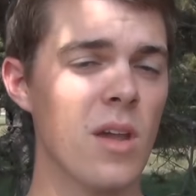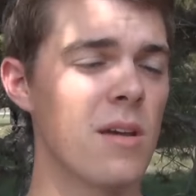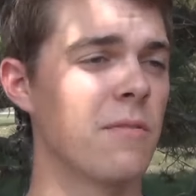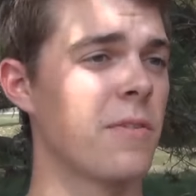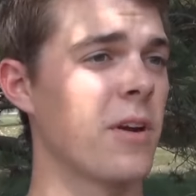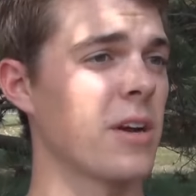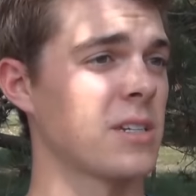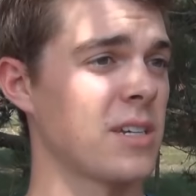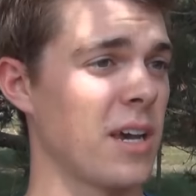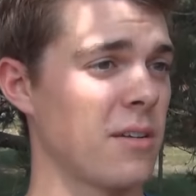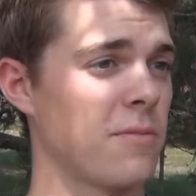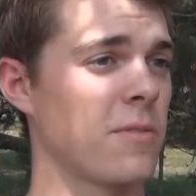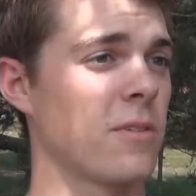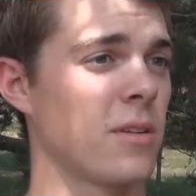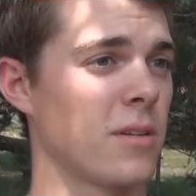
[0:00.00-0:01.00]
and very
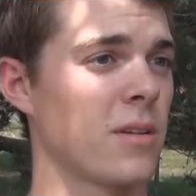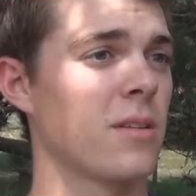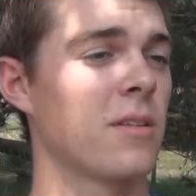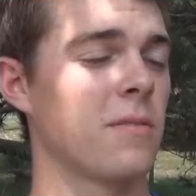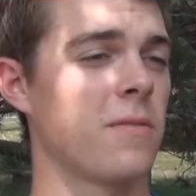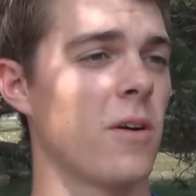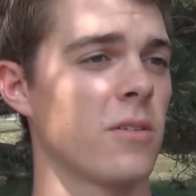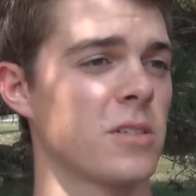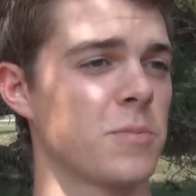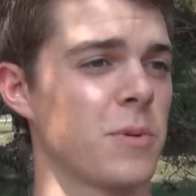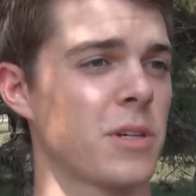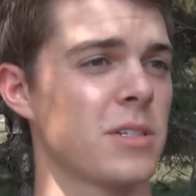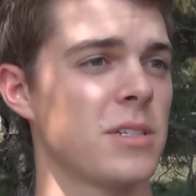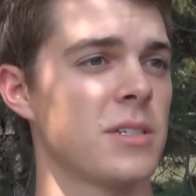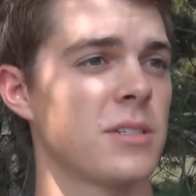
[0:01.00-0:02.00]
excited for the, the fall and
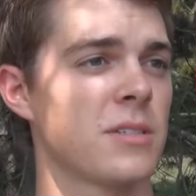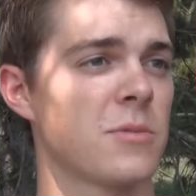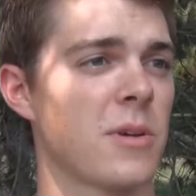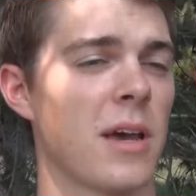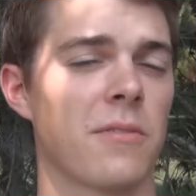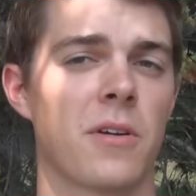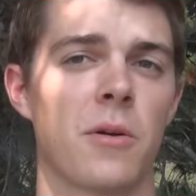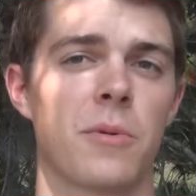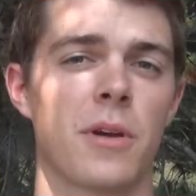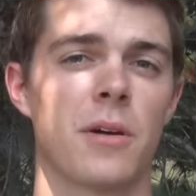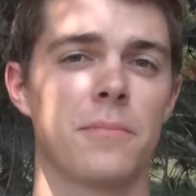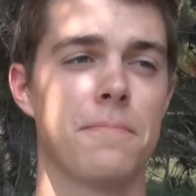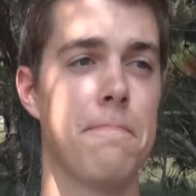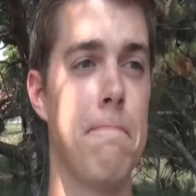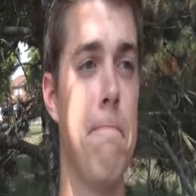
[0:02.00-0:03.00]
spring seasons we have coming
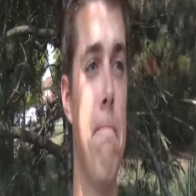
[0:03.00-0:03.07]
up.